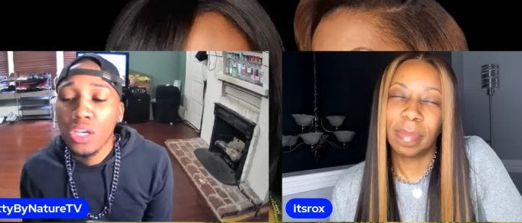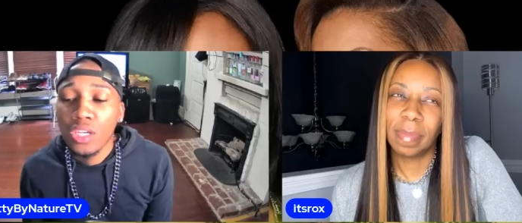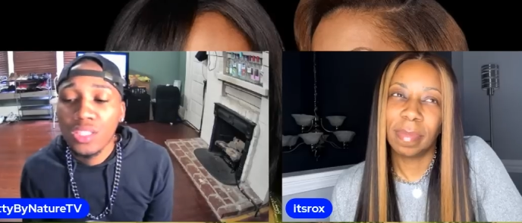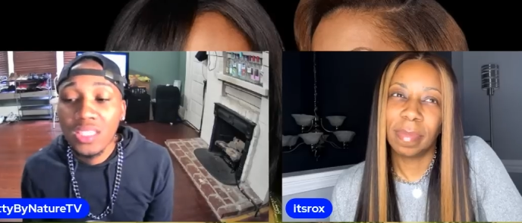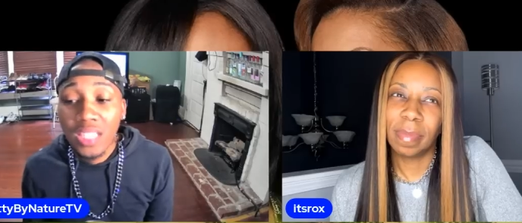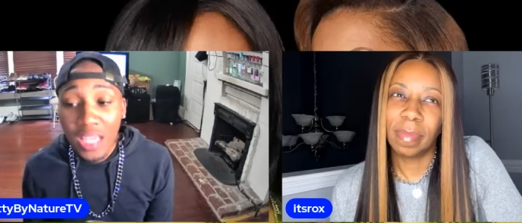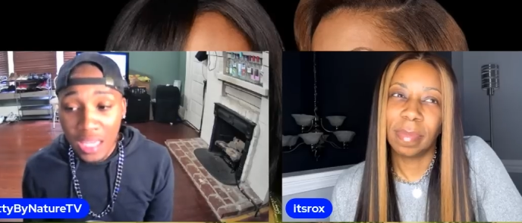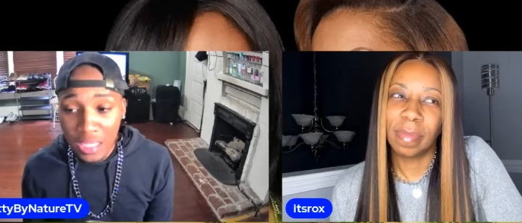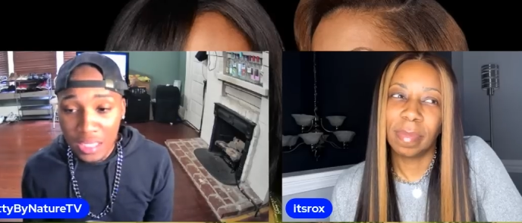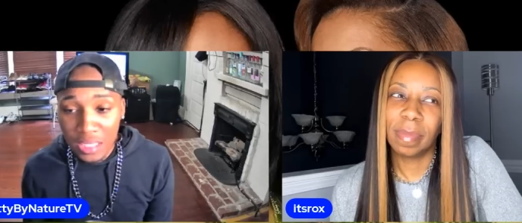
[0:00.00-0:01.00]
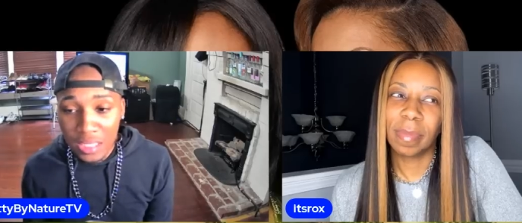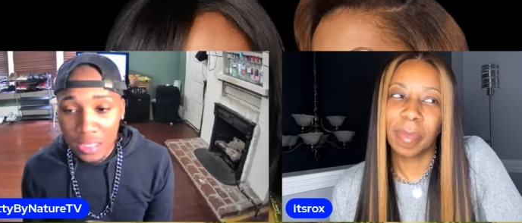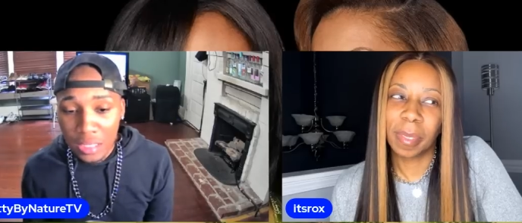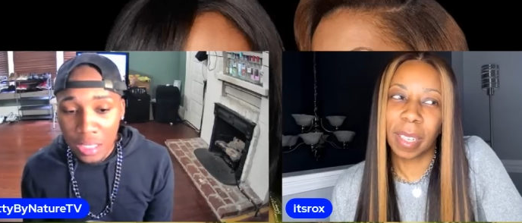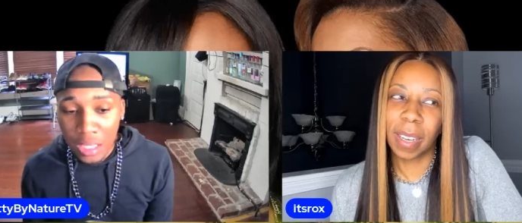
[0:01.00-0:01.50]
Speaker 1: six.
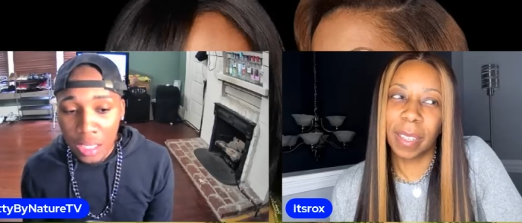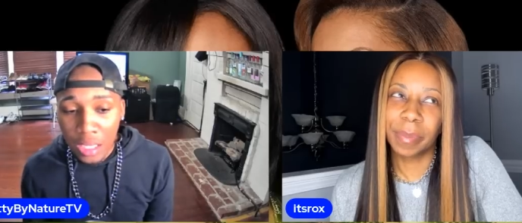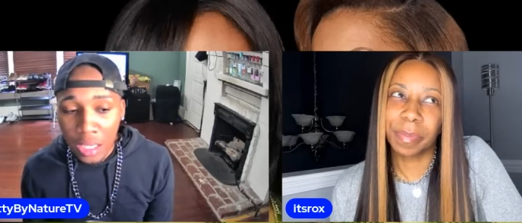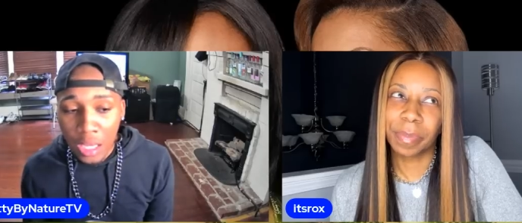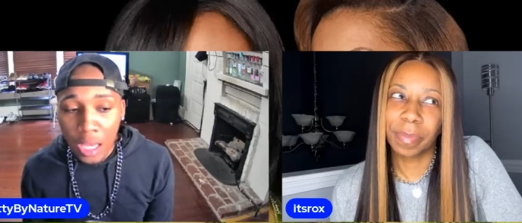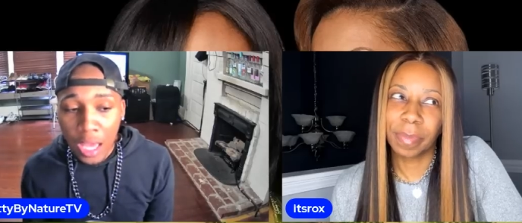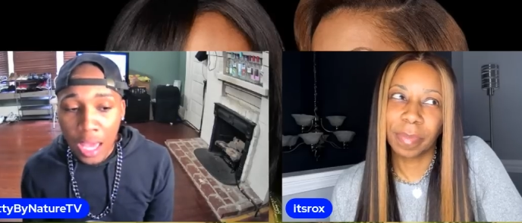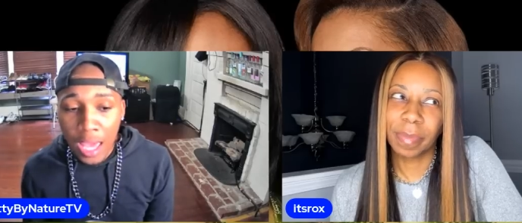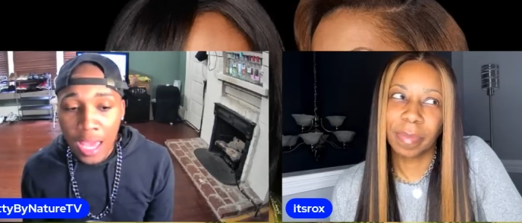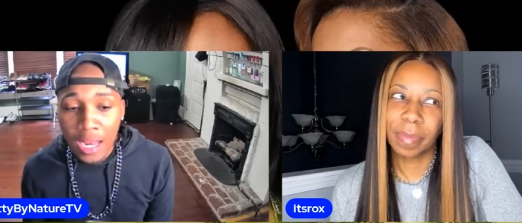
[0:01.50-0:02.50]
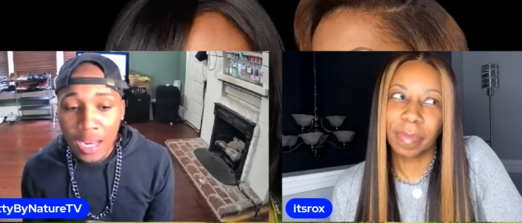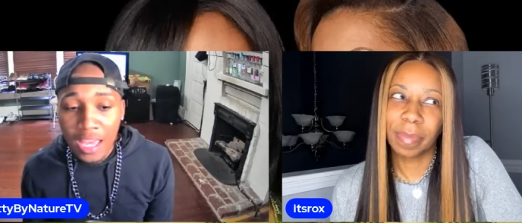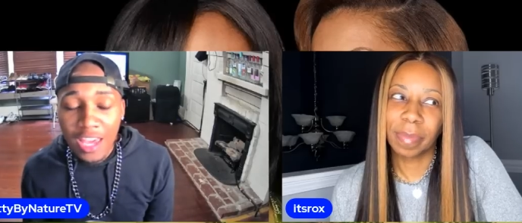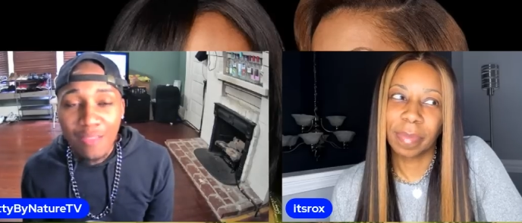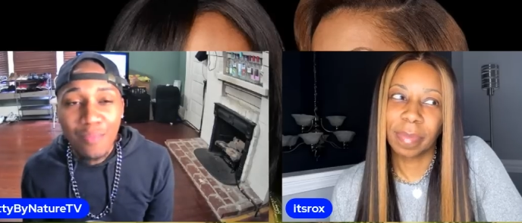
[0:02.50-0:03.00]
Okay. And
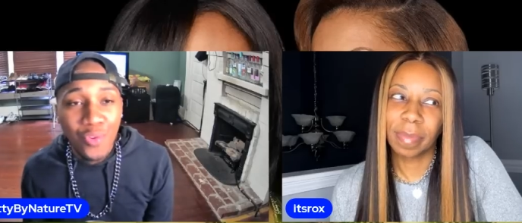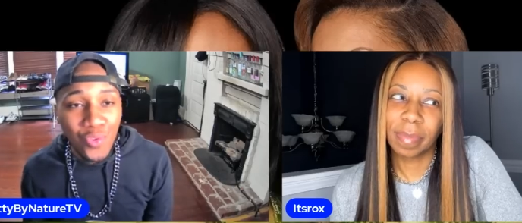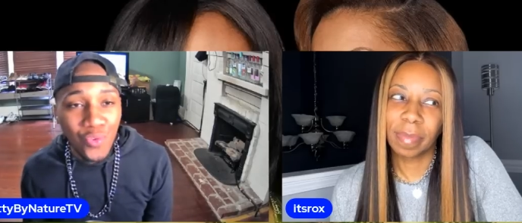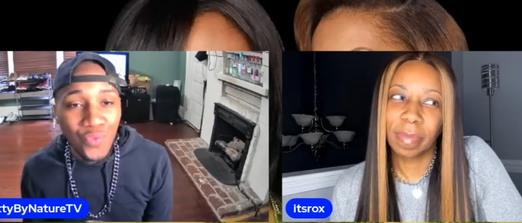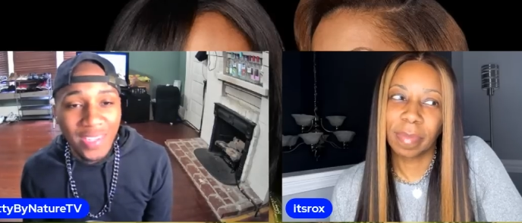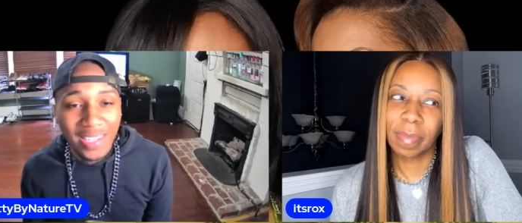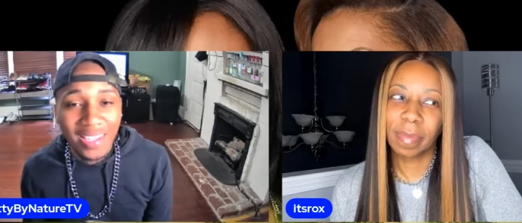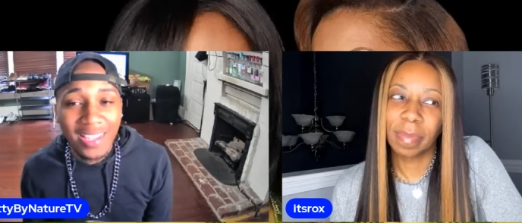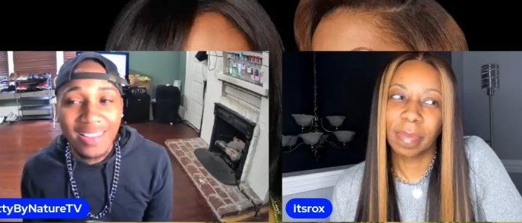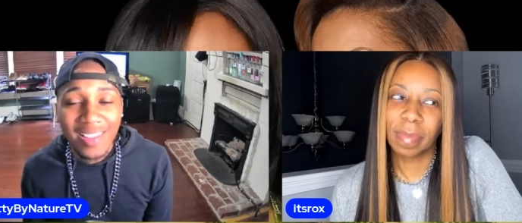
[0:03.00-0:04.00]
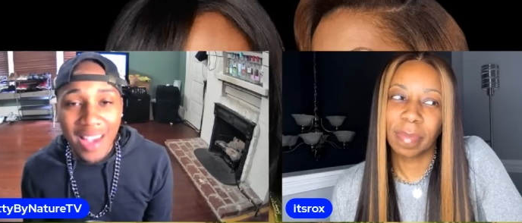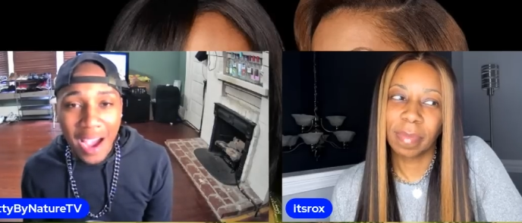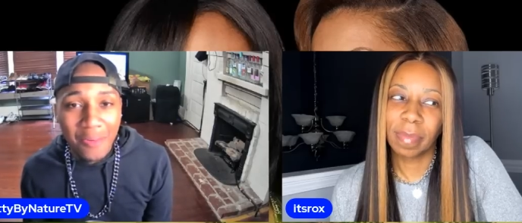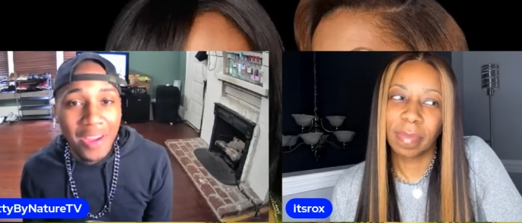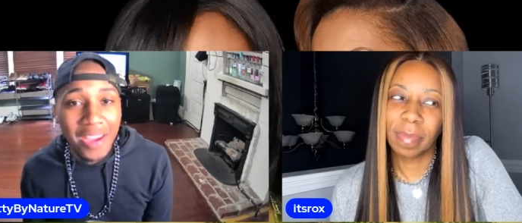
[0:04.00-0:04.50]
he moved
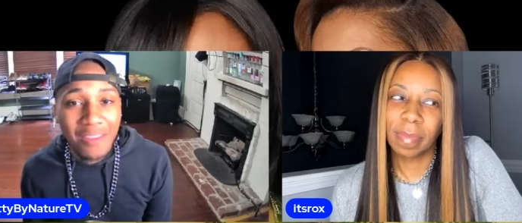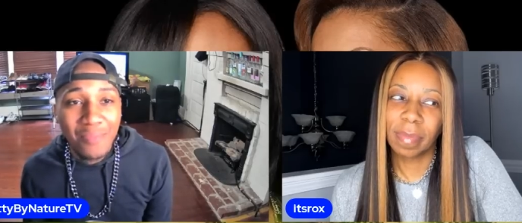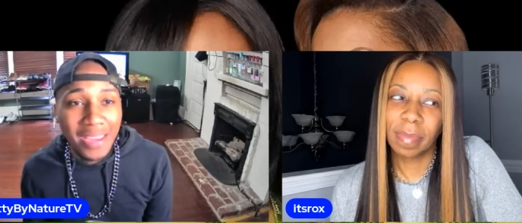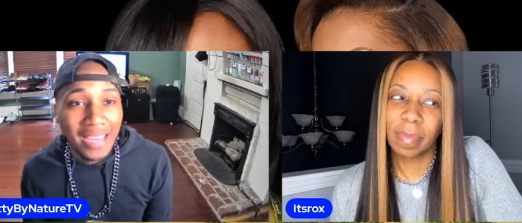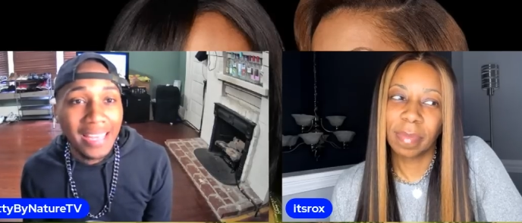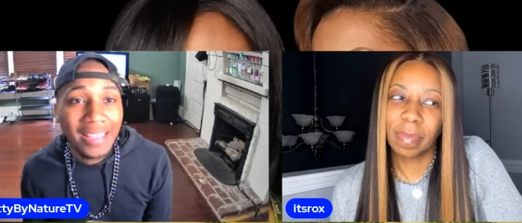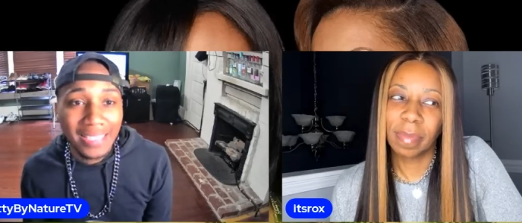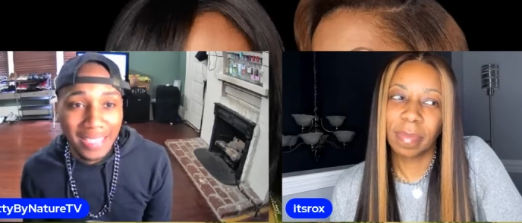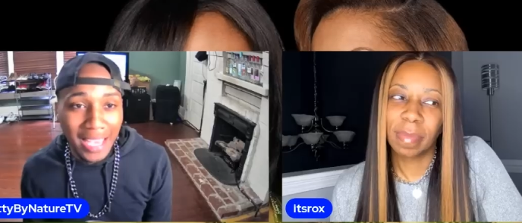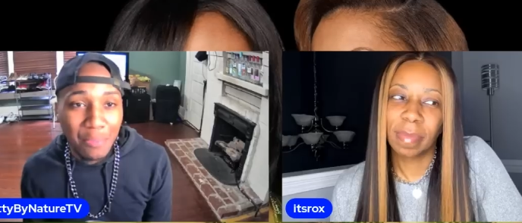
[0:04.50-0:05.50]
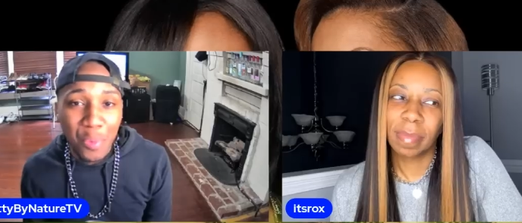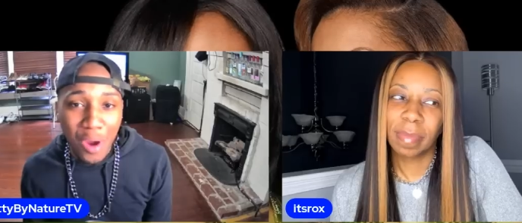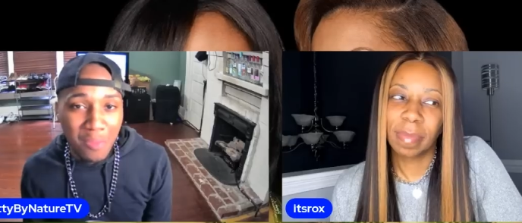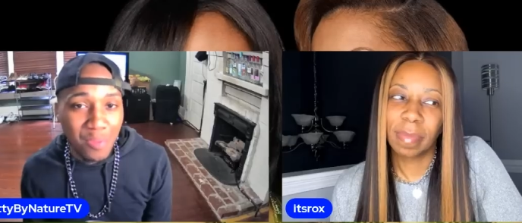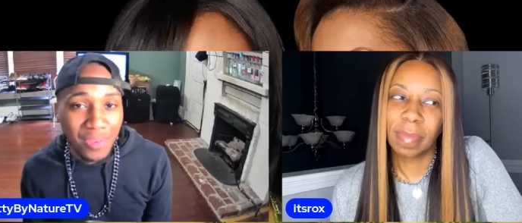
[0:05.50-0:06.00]
Tara and Amina in the same
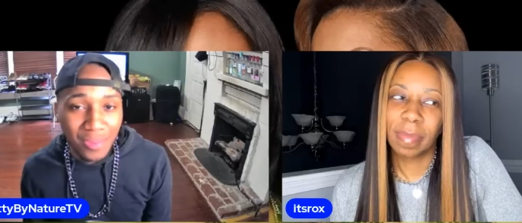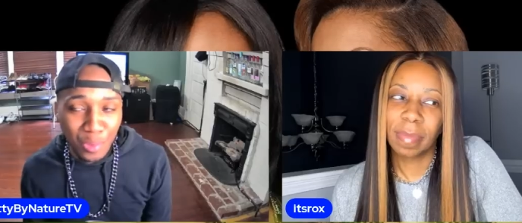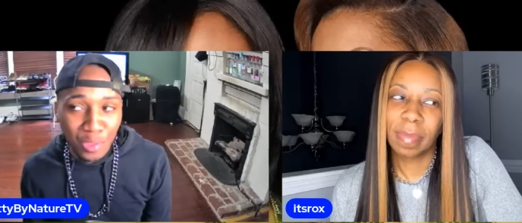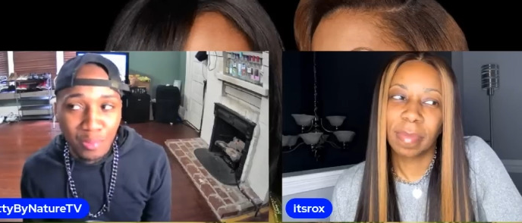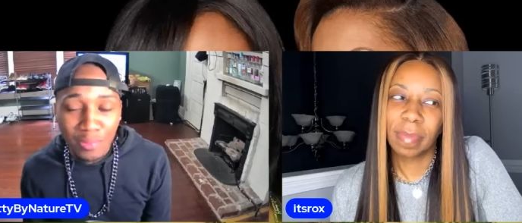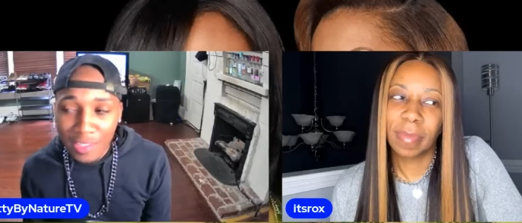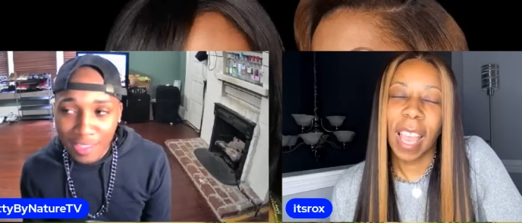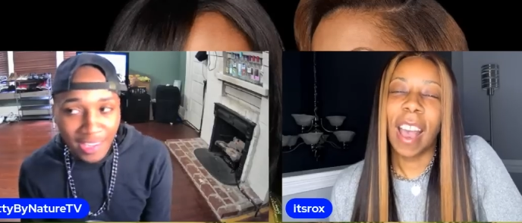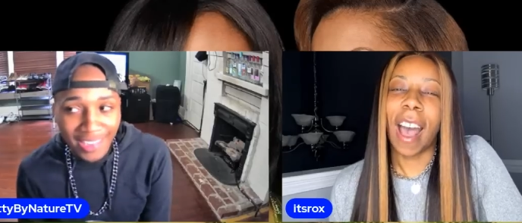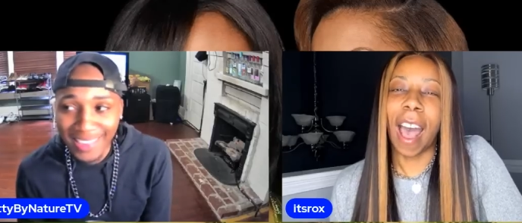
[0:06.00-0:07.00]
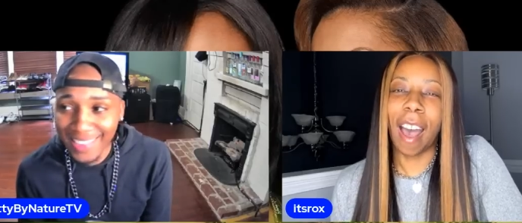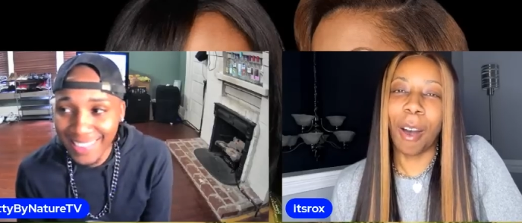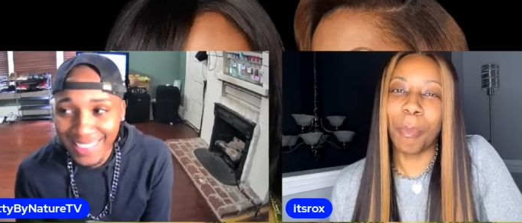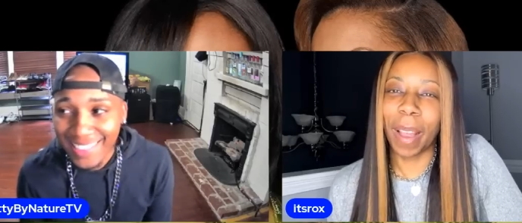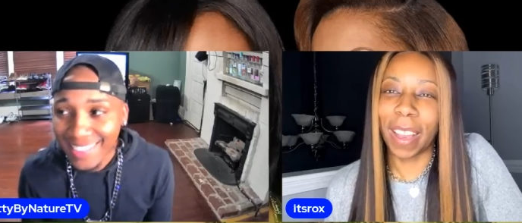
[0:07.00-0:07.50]
apartment building. oh my